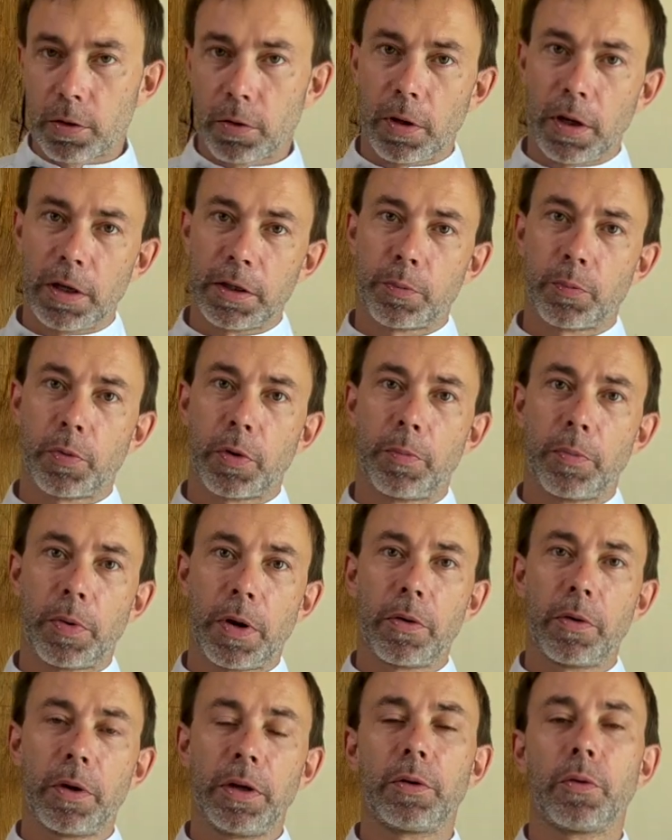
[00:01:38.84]
let's
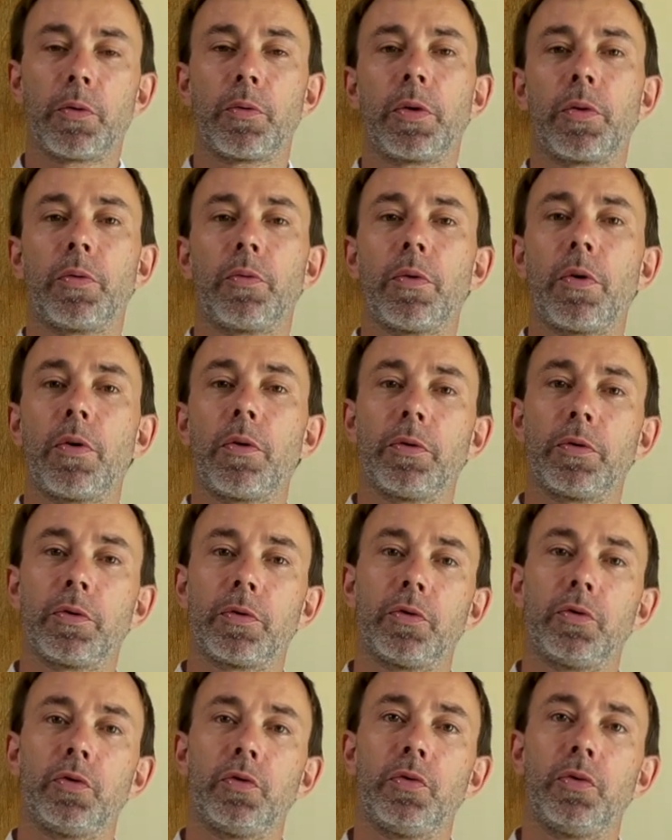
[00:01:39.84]
prepare it. We
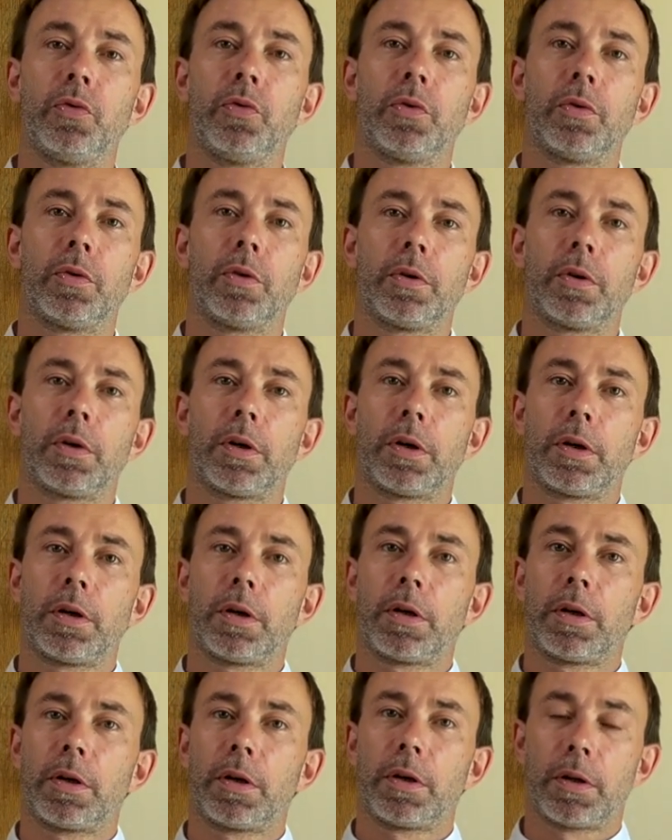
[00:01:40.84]
won't do
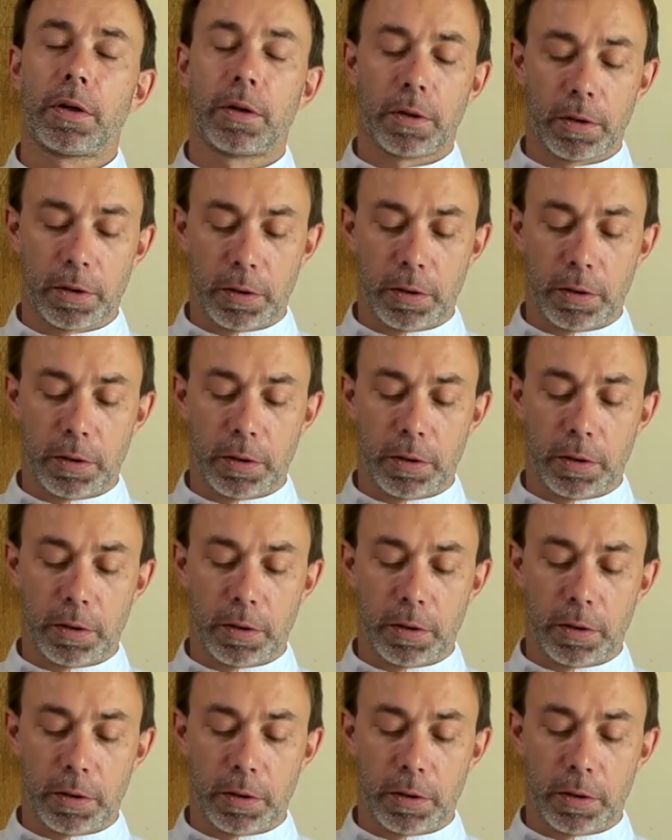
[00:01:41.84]
a